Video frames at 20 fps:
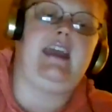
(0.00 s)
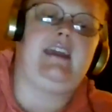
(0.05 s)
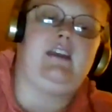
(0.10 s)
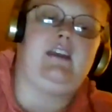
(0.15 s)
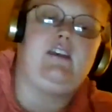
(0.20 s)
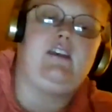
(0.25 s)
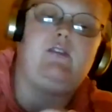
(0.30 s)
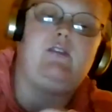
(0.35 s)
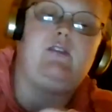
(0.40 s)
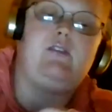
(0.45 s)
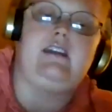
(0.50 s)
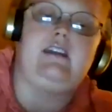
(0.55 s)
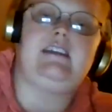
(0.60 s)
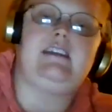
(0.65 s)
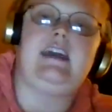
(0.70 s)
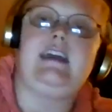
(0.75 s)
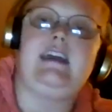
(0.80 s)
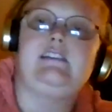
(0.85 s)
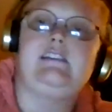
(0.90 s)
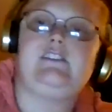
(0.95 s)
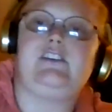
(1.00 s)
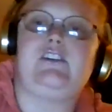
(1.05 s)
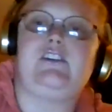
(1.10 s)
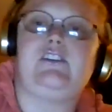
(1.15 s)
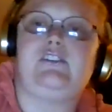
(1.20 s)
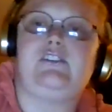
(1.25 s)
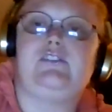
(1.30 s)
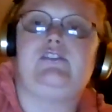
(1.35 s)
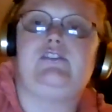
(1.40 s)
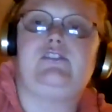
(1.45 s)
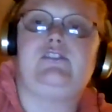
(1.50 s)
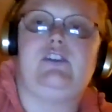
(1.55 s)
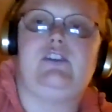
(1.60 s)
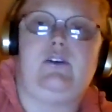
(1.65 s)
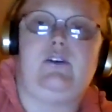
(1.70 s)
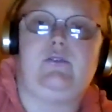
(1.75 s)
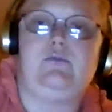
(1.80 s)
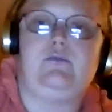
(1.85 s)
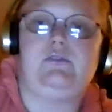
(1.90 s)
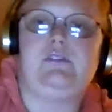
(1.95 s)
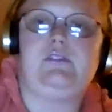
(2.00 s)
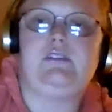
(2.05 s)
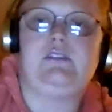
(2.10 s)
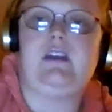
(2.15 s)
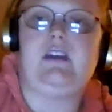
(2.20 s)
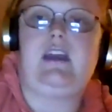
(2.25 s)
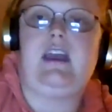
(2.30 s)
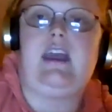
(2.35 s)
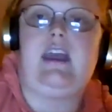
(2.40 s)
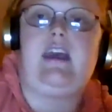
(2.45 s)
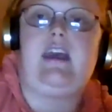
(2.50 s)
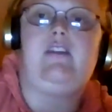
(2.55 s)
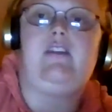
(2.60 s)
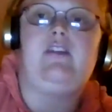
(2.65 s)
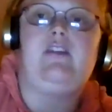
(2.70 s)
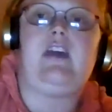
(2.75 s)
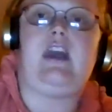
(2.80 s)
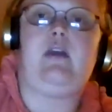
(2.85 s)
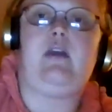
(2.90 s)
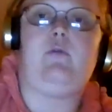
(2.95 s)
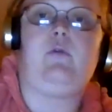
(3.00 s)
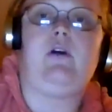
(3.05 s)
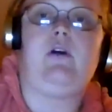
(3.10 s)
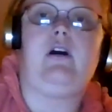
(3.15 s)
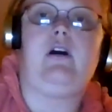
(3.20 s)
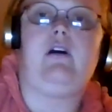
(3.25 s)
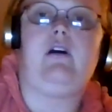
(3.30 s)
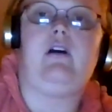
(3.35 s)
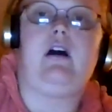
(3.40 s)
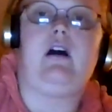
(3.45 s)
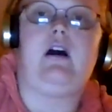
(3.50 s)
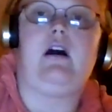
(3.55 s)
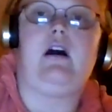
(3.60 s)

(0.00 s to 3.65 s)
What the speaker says: you can take certain stones and they will